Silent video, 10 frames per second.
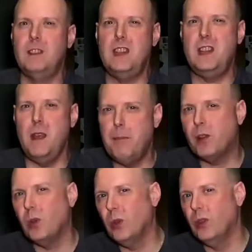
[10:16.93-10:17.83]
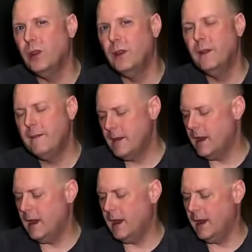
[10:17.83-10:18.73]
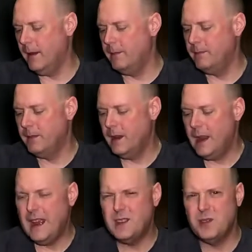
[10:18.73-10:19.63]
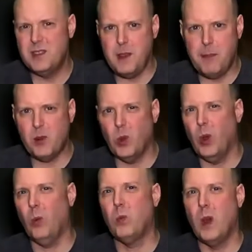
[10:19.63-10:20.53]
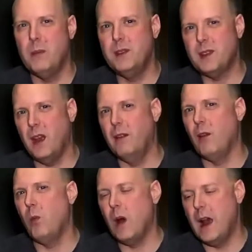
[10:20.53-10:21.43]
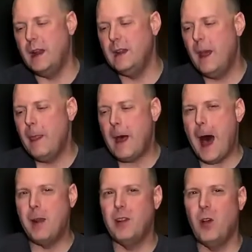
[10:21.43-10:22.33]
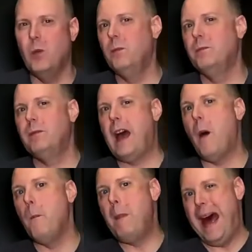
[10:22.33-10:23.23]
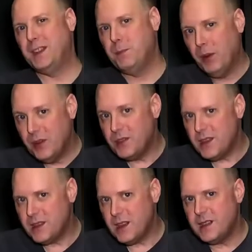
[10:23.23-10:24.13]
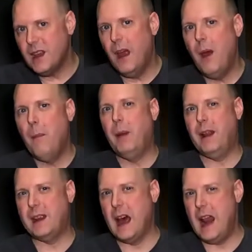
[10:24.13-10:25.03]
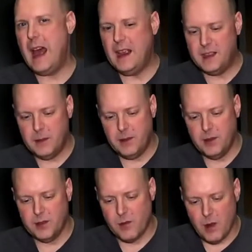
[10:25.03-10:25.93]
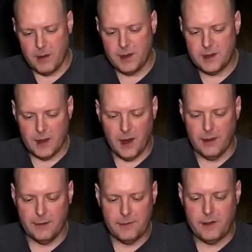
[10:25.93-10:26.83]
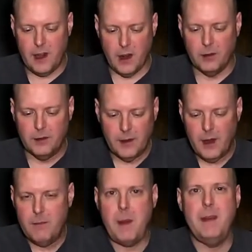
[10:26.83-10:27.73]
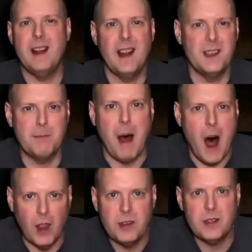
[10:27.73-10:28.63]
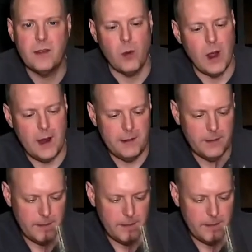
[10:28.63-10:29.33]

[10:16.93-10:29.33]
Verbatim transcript: typical um, has those typical aromas of a wine. I don't know how mass produced this is, but it kind of has some of those aromas of, you know, maybe not as polished of a wine,